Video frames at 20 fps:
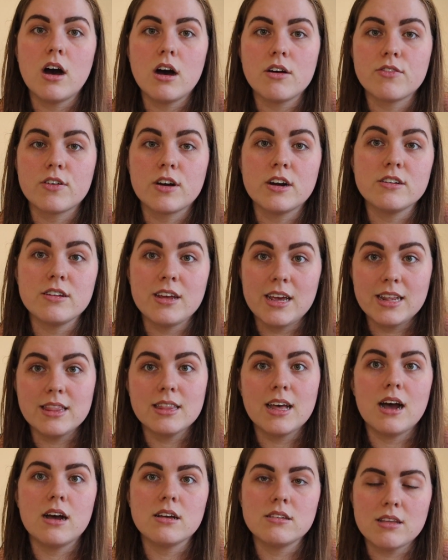offered in
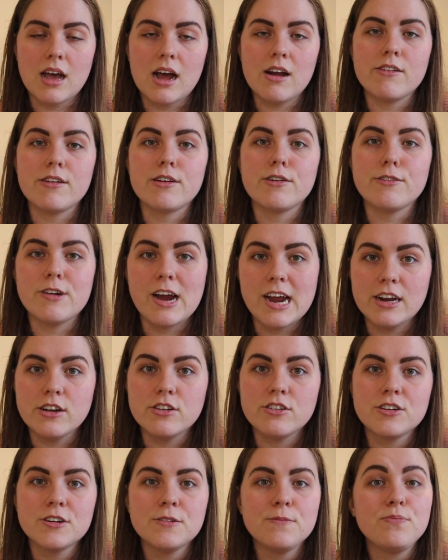that salary
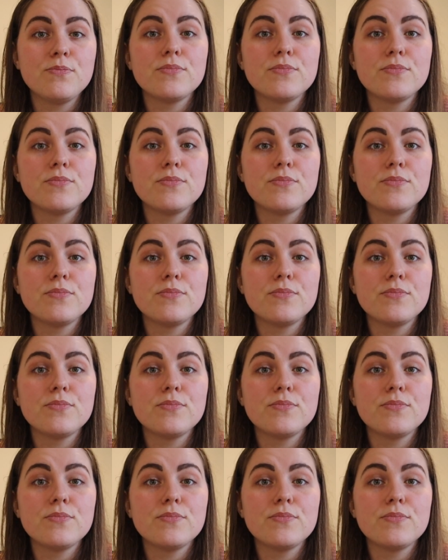range.